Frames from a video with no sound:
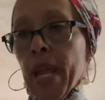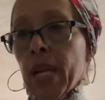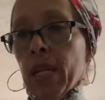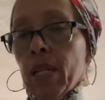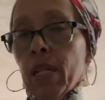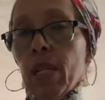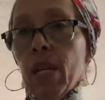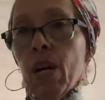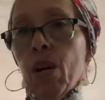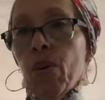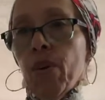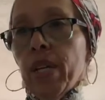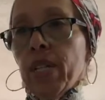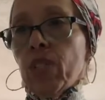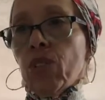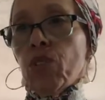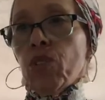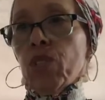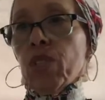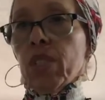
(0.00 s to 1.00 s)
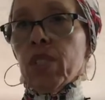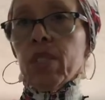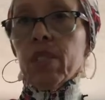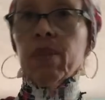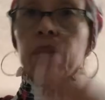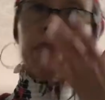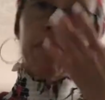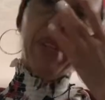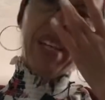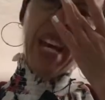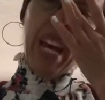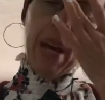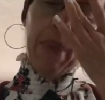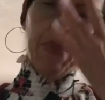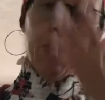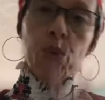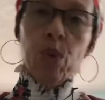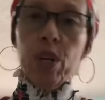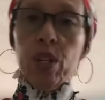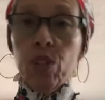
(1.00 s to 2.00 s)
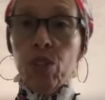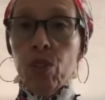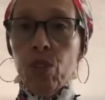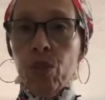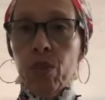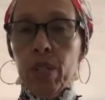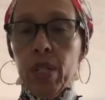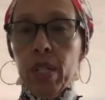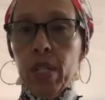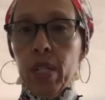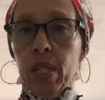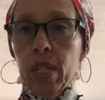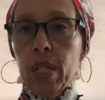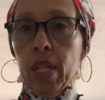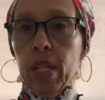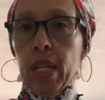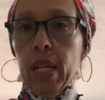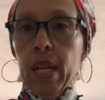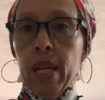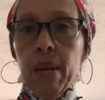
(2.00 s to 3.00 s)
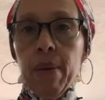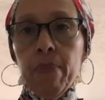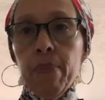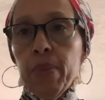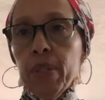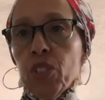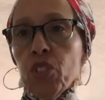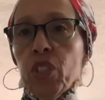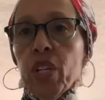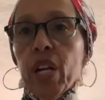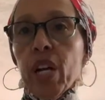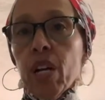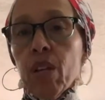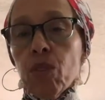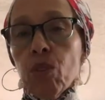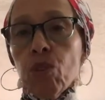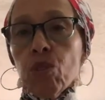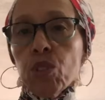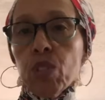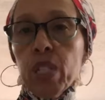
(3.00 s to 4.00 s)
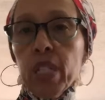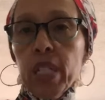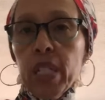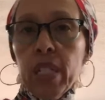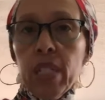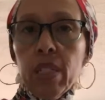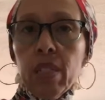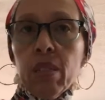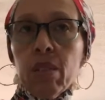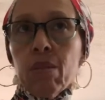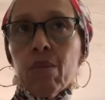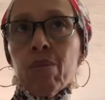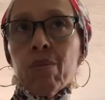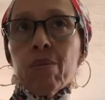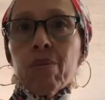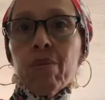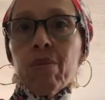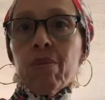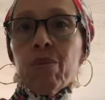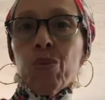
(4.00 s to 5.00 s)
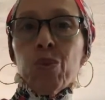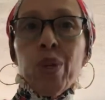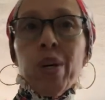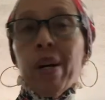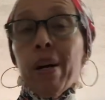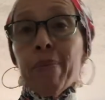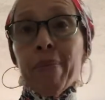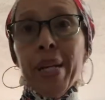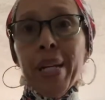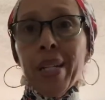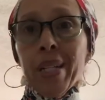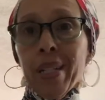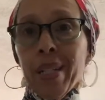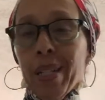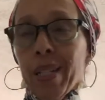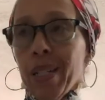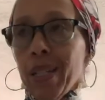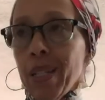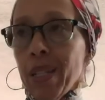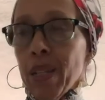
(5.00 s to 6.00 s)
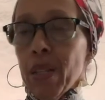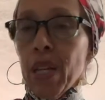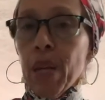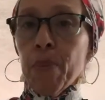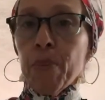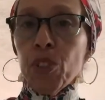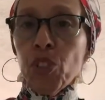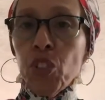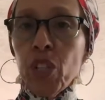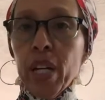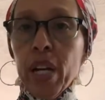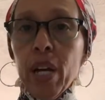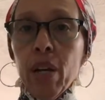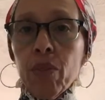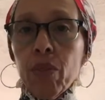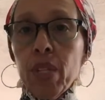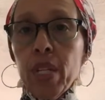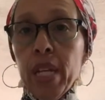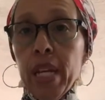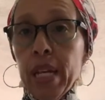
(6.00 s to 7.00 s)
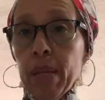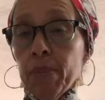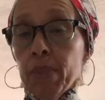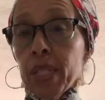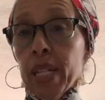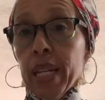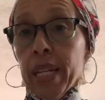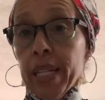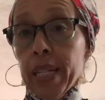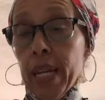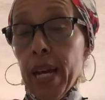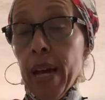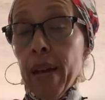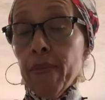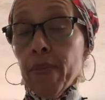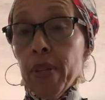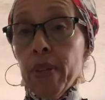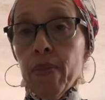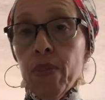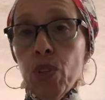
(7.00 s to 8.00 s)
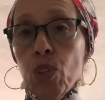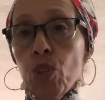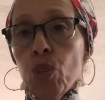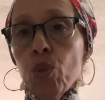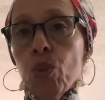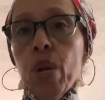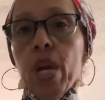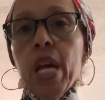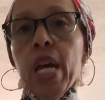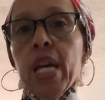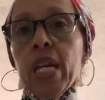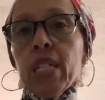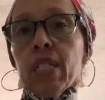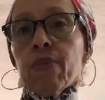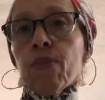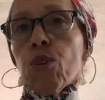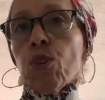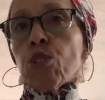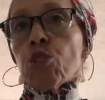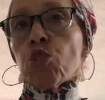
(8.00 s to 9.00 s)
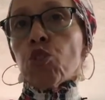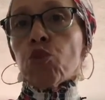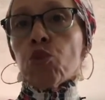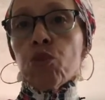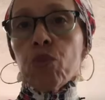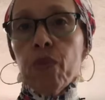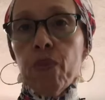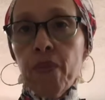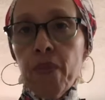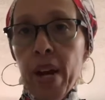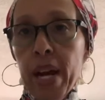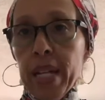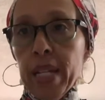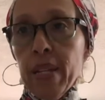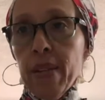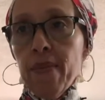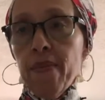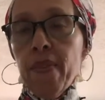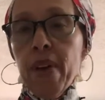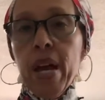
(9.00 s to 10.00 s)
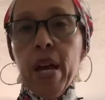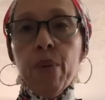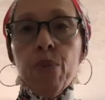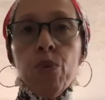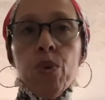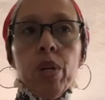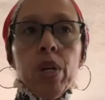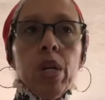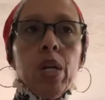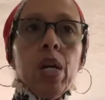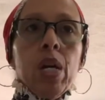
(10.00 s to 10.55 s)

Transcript: And just be happy while you're doing it. But check out those links. Well, I'm not linking anything, but check out the names that I've given you as far as finding fabric.